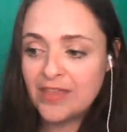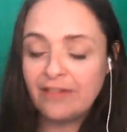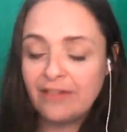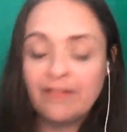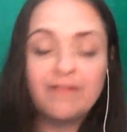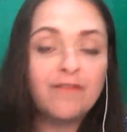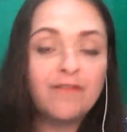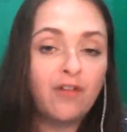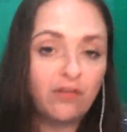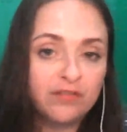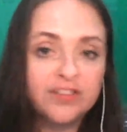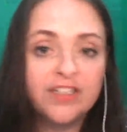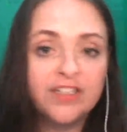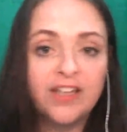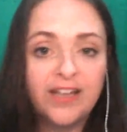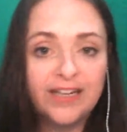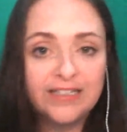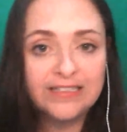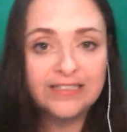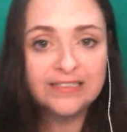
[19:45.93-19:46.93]
there are fault
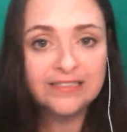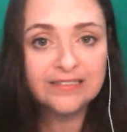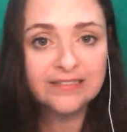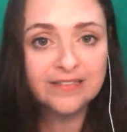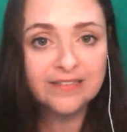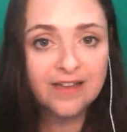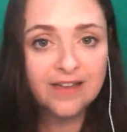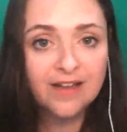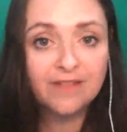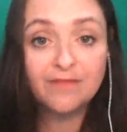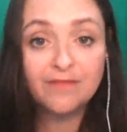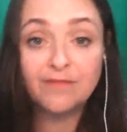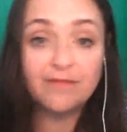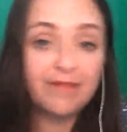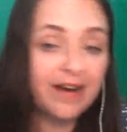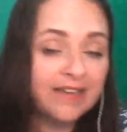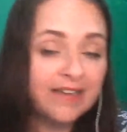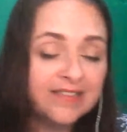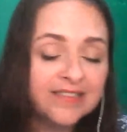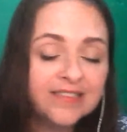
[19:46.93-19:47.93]
lines
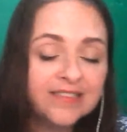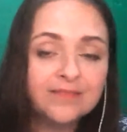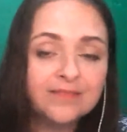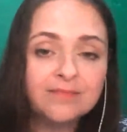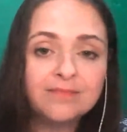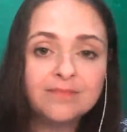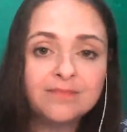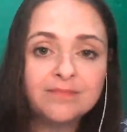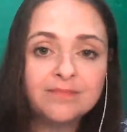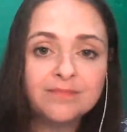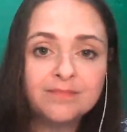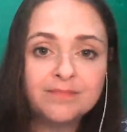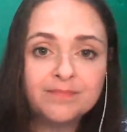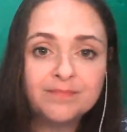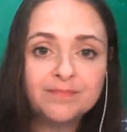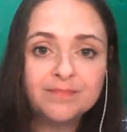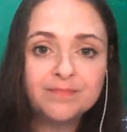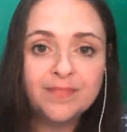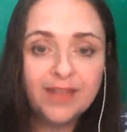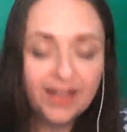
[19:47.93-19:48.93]
of racism
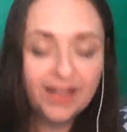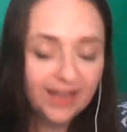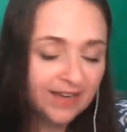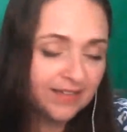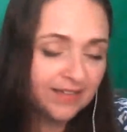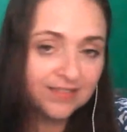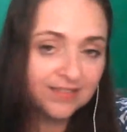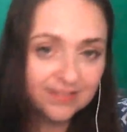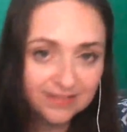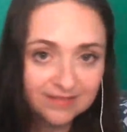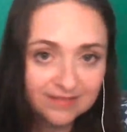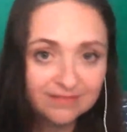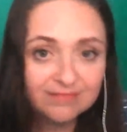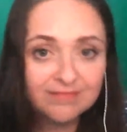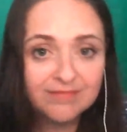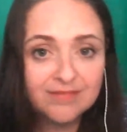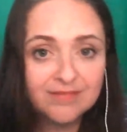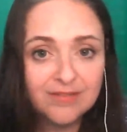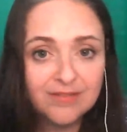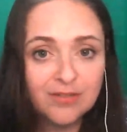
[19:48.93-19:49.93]
and
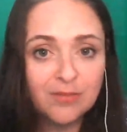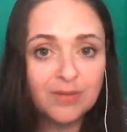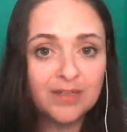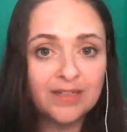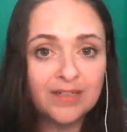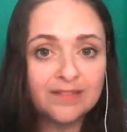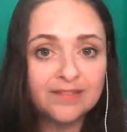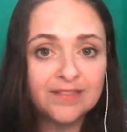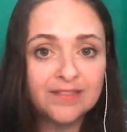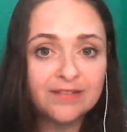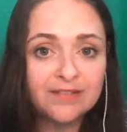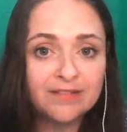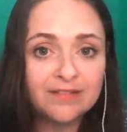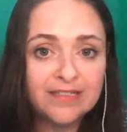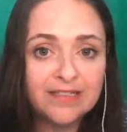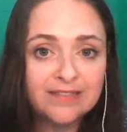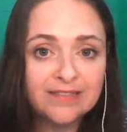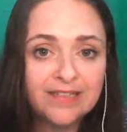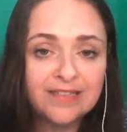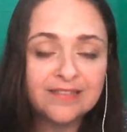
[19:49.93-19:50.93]
to a lesser
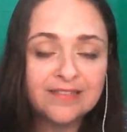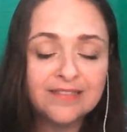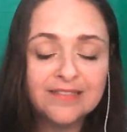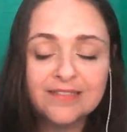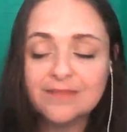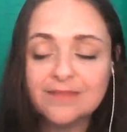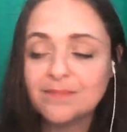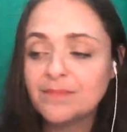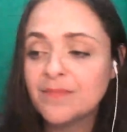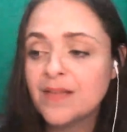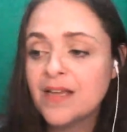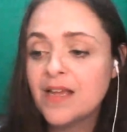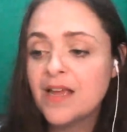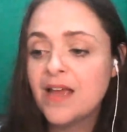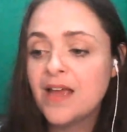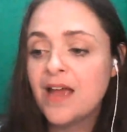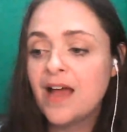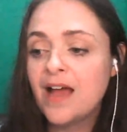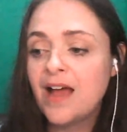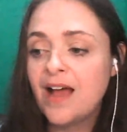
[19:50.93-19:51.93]
degree sexism,
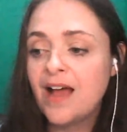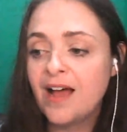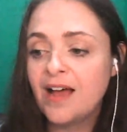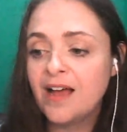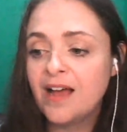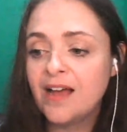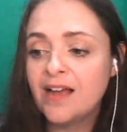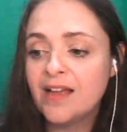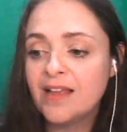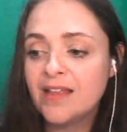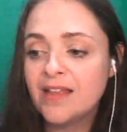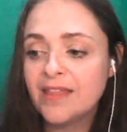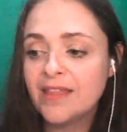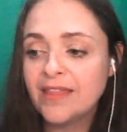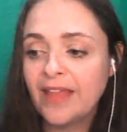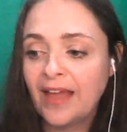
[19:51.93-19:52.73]
and